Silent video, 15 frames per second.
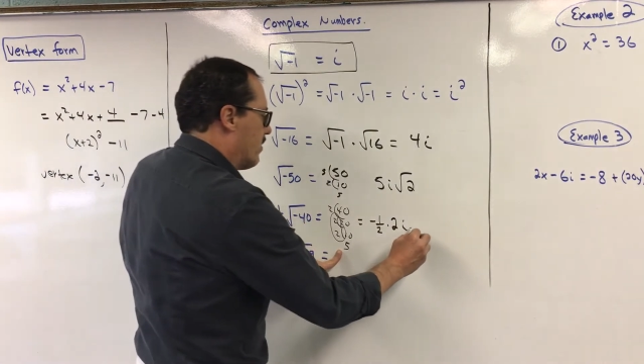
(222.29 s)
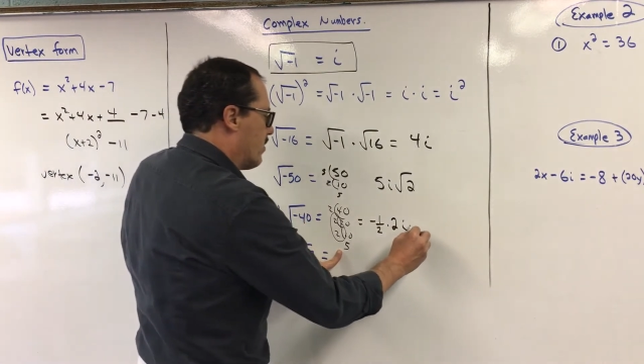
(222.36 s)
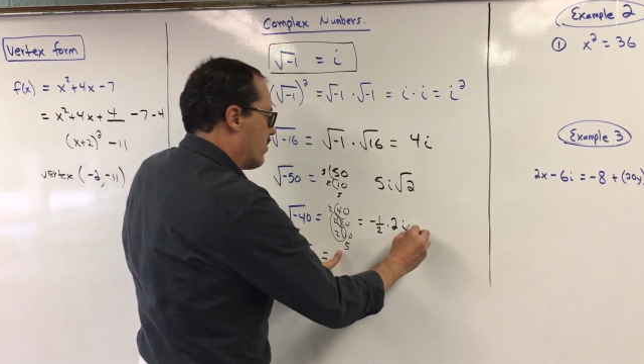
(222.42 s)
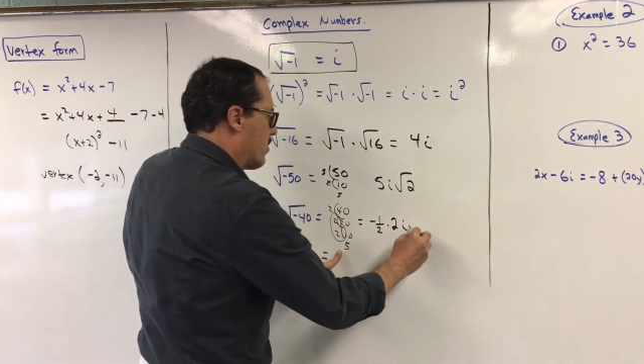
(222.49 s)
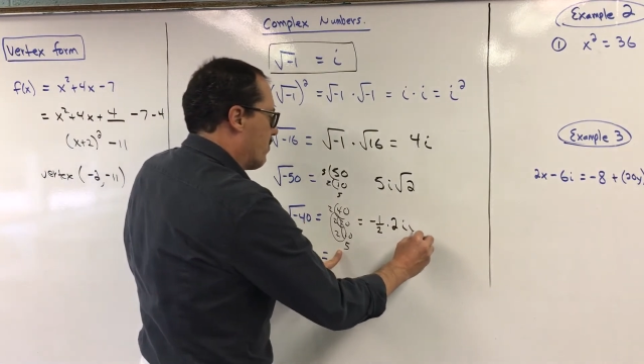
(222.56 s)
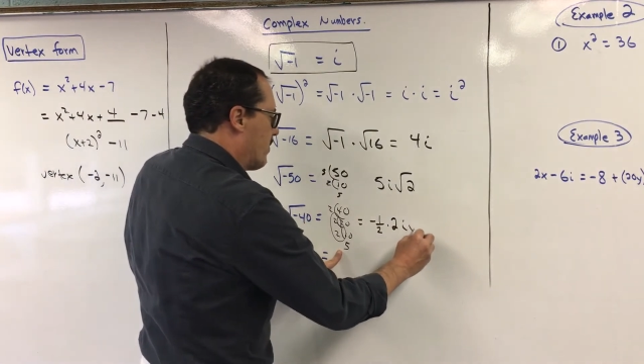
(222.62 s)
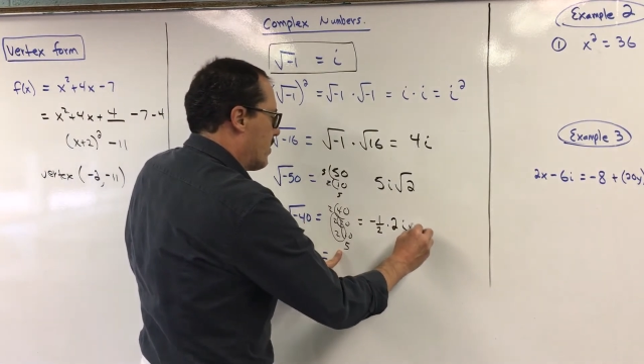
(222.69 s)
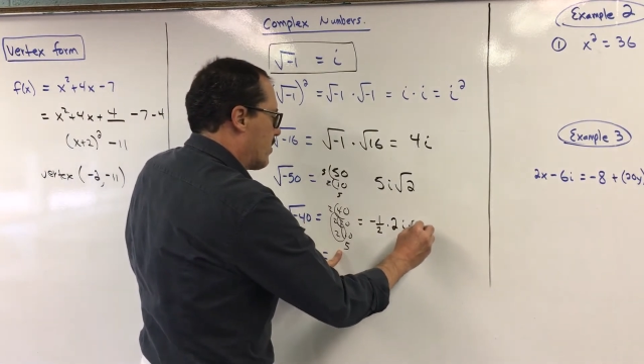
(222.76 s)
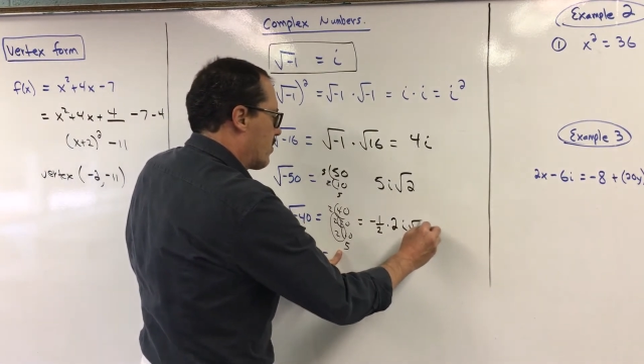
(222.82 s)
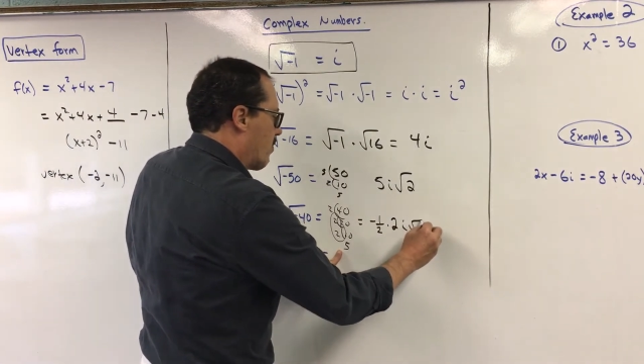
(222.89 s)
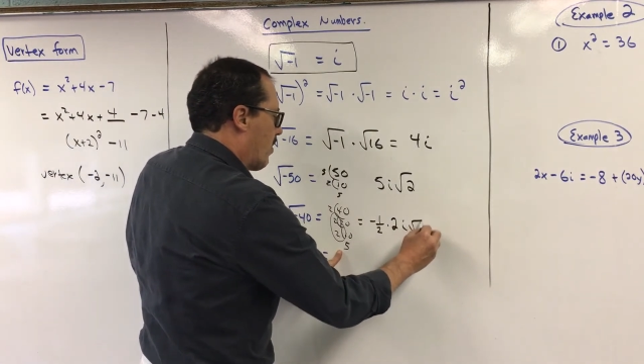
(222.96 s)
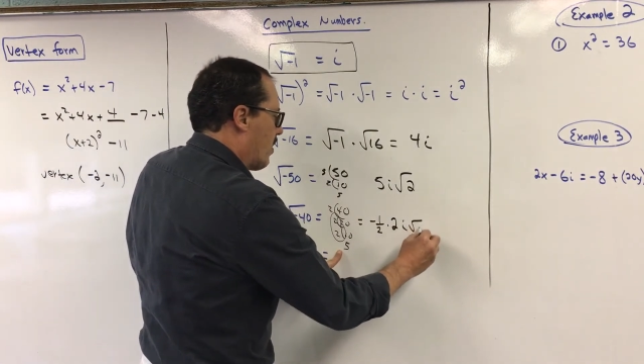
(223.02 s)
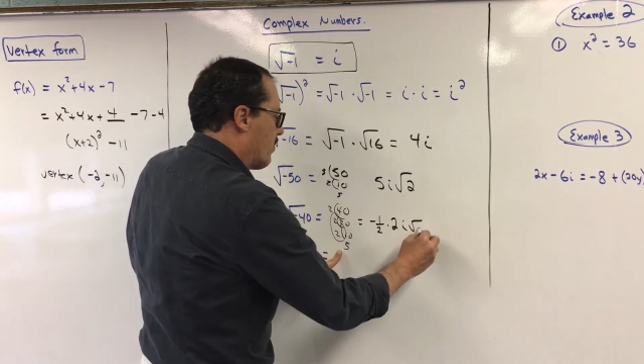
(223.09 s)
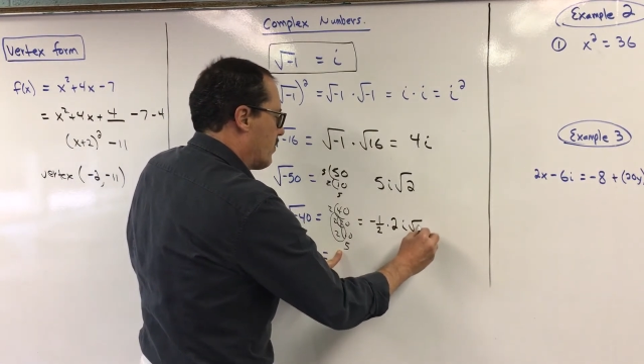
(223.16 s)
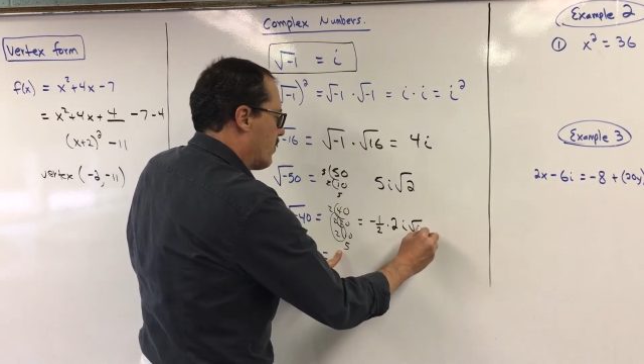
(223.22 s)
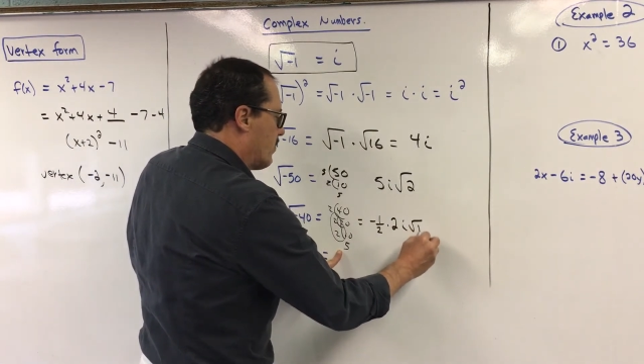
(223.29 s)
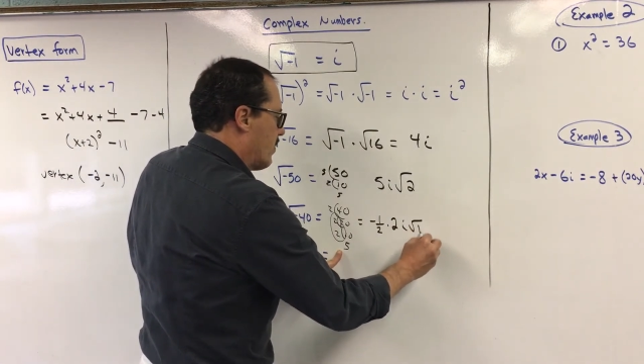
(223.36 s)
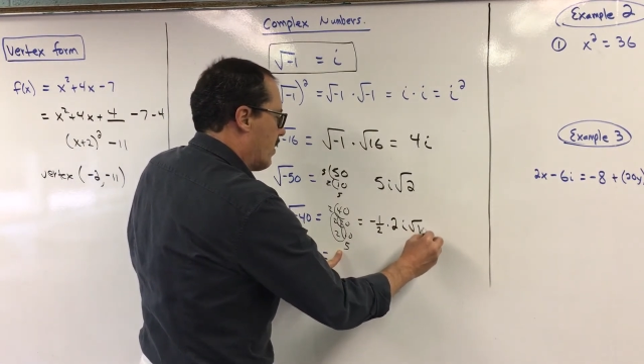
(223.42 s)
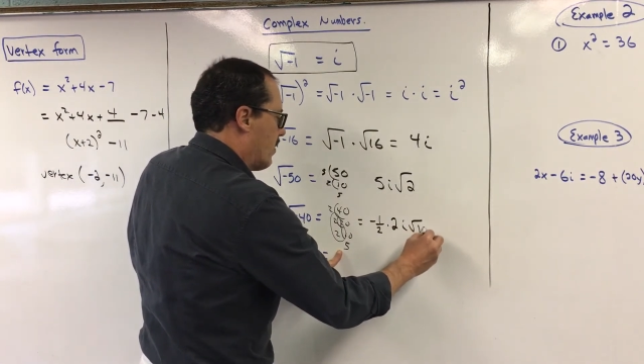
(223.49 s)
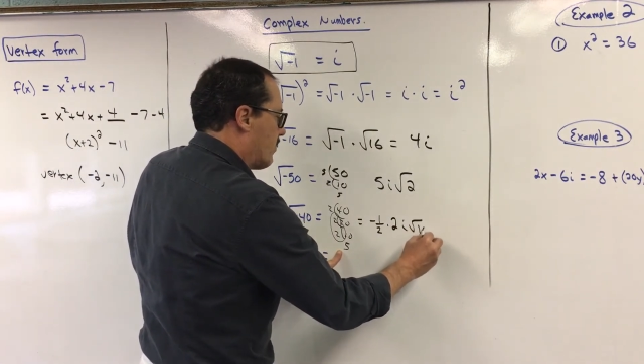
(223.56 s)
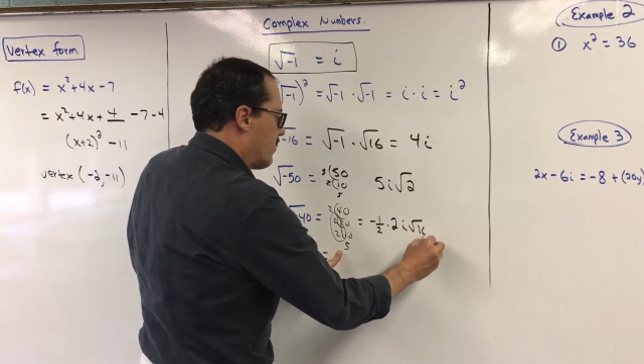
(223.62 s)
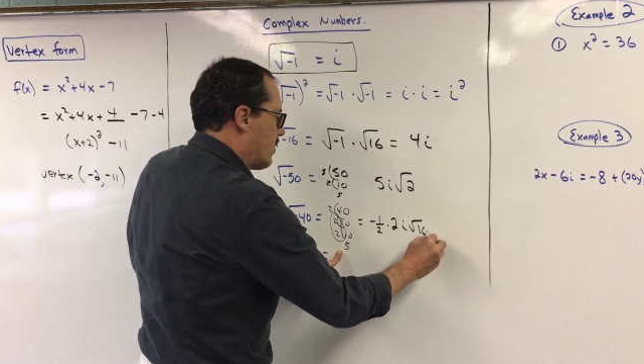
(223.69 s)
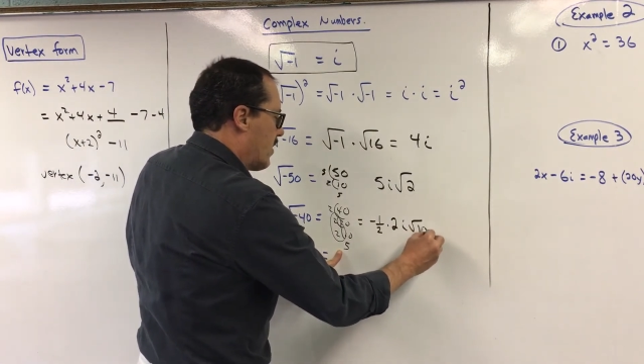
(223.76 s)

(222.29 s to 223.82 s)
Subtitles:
So it'll be the square root of